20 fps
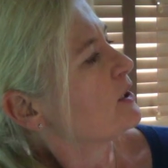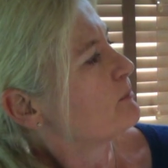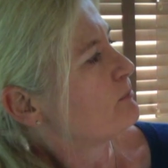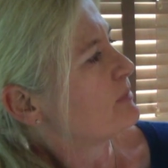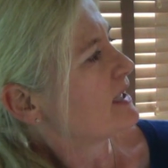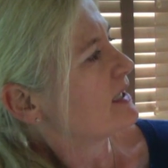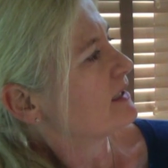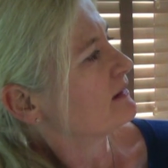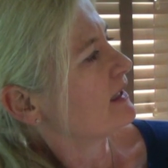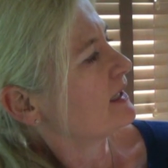
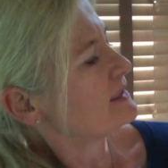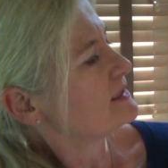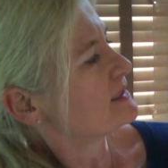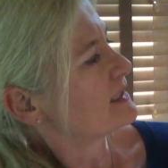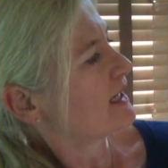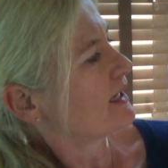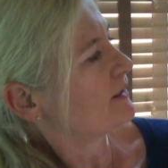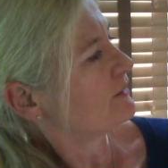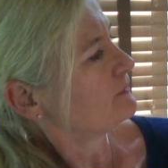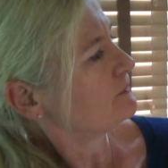Big line
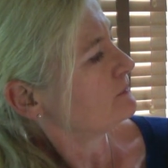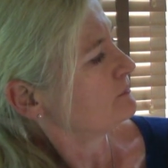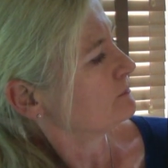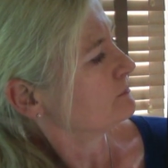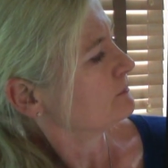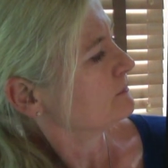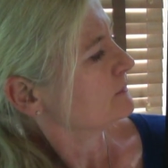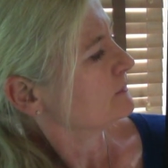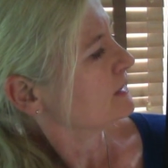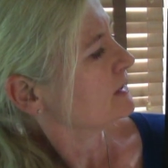down,
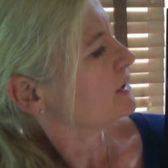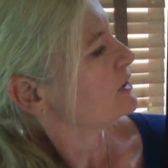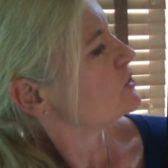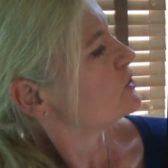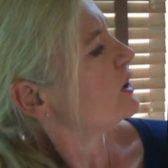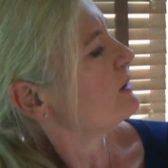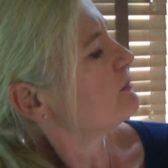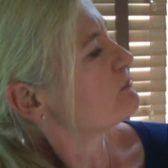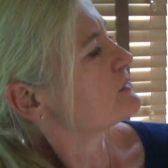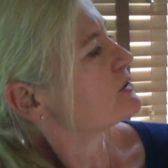
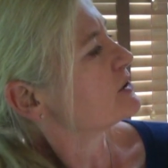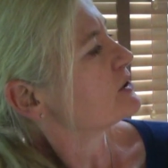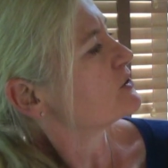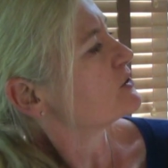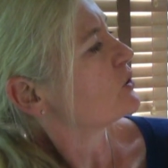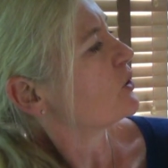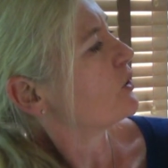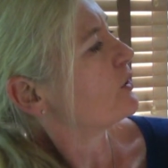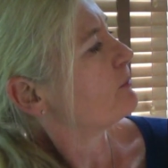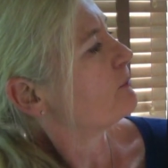jump to the
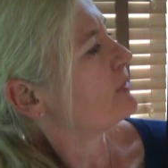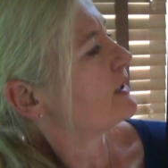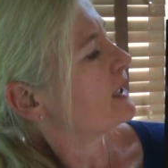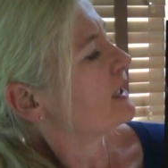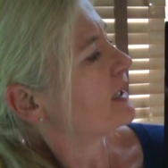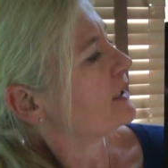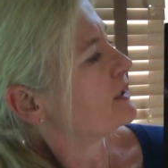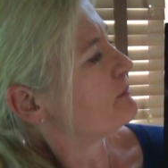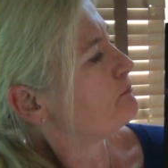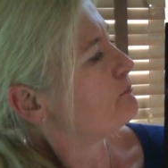top,
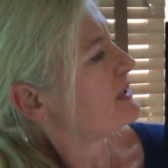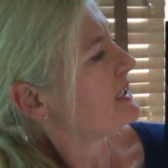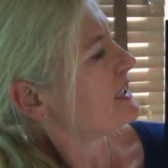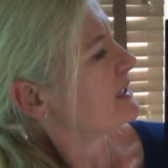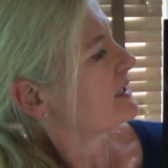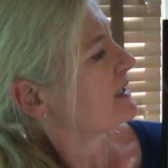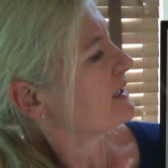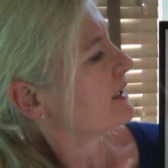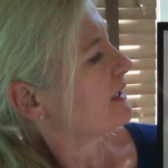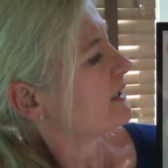and a big
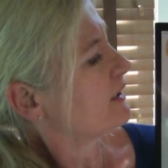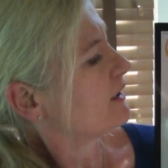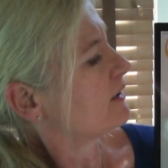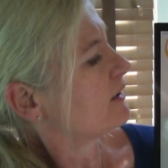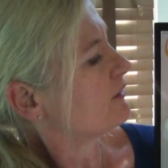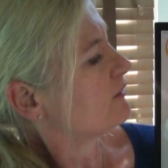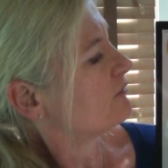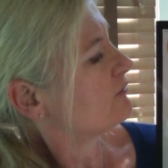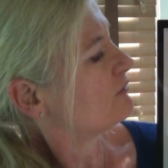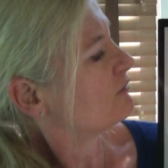
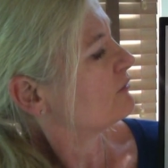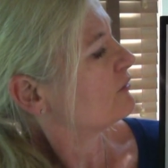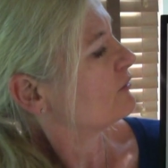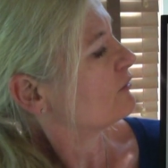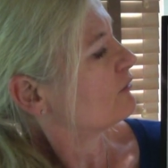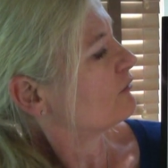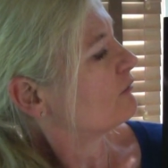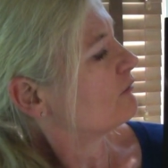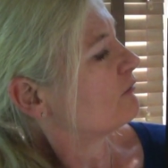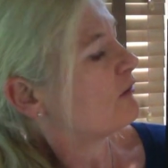curve
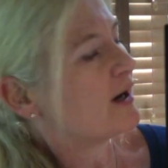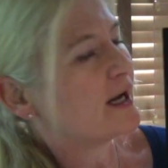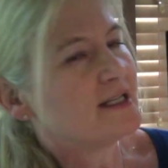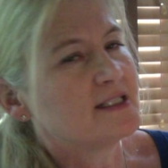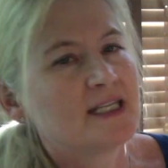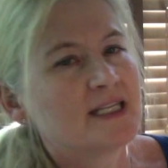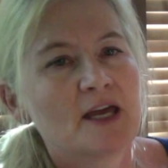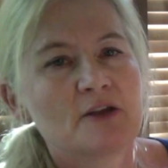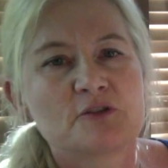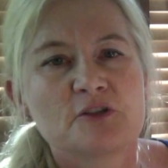right
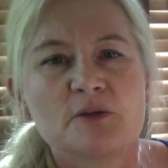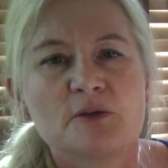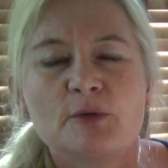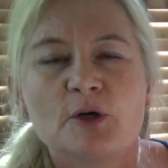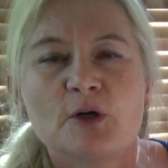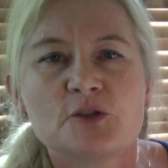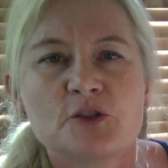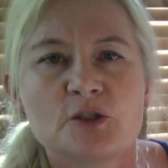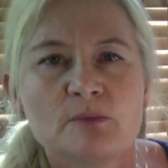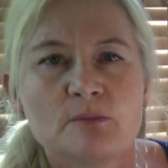down to the
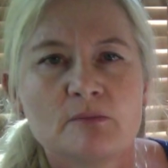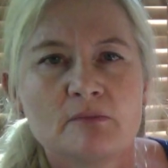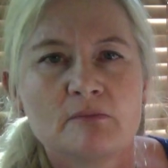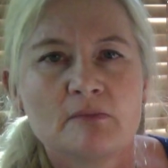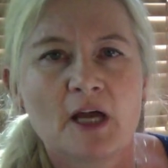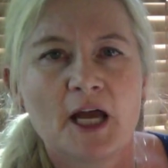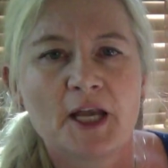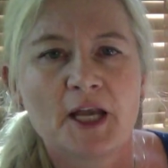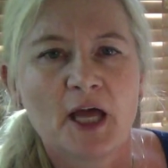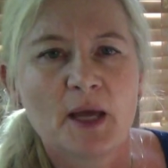bottom.
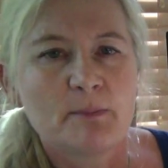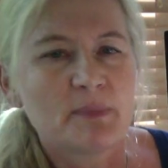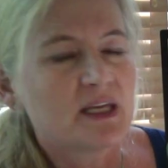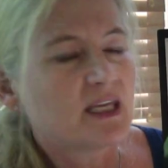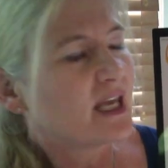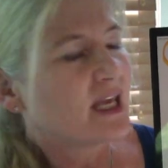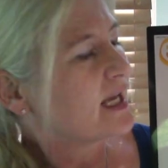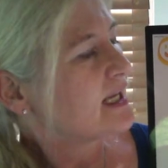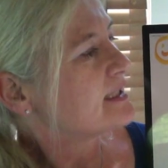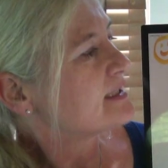An
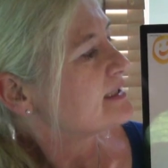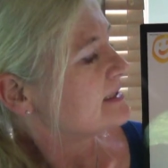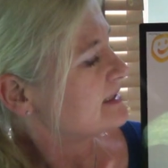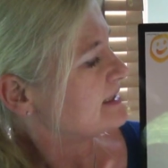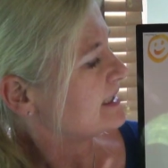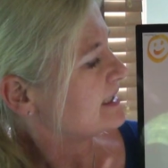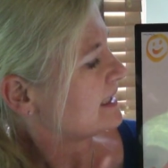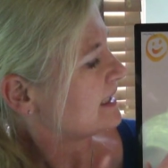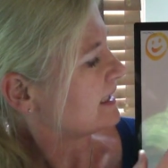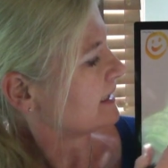uppercase
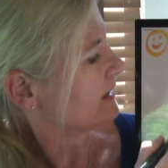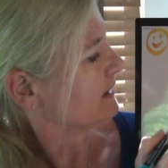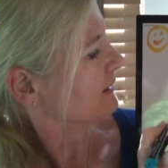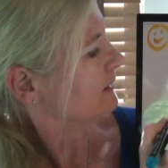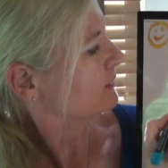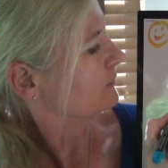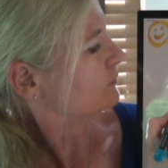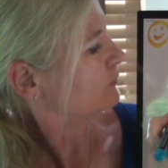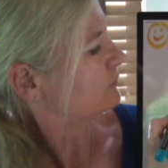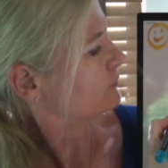D.
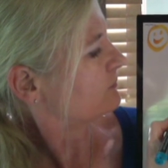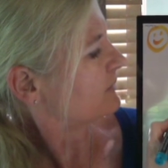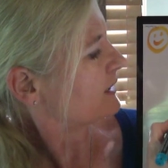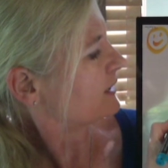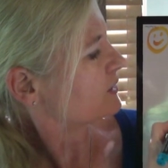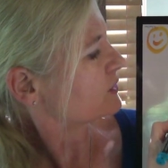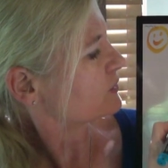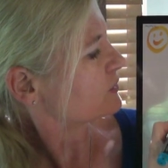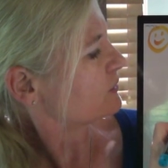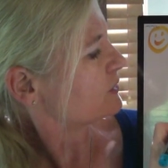Make
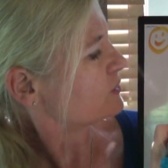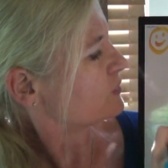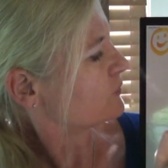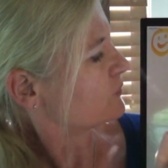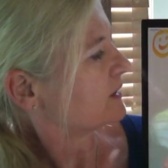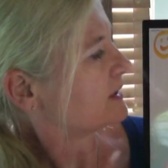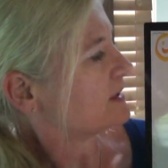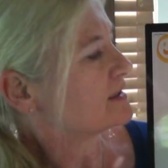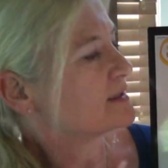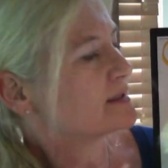sure it
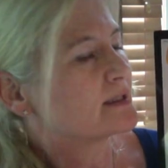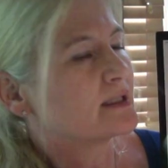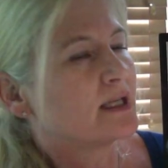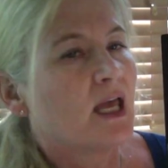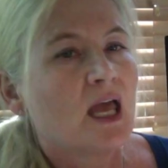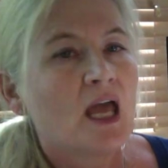joins.